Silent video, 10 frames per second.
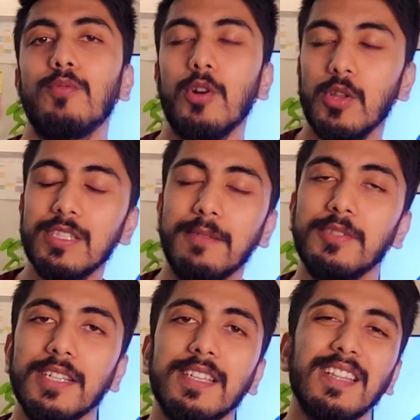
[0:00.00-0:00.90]
what all
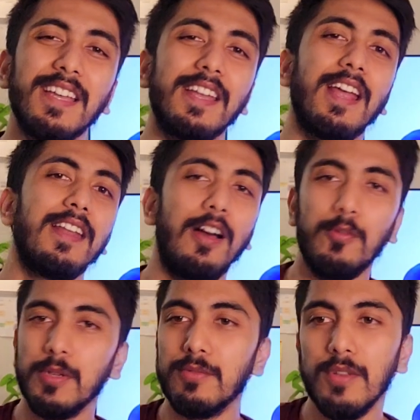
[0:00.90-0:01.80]
subjects are there and
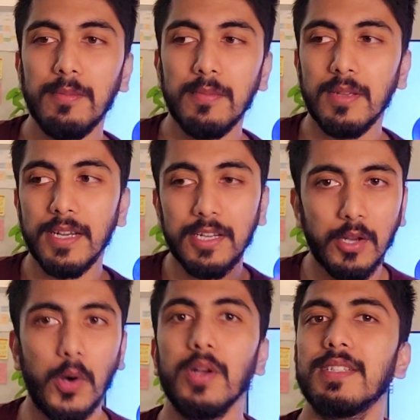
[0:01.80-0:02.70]
how much will it
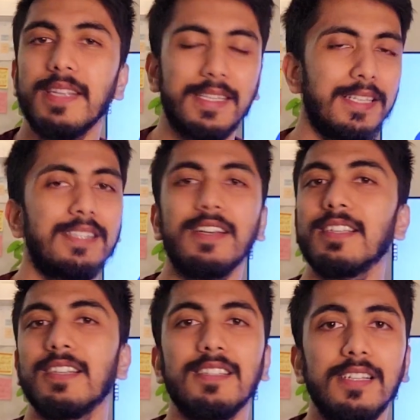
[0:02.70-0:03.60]
cost, etc,
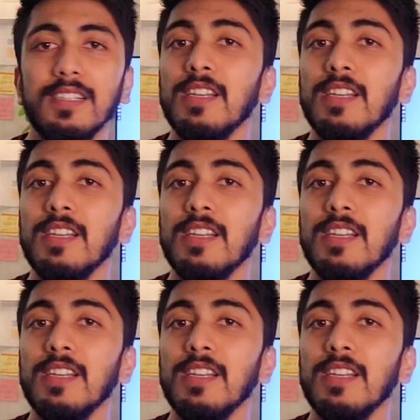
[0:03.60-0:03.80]
etc.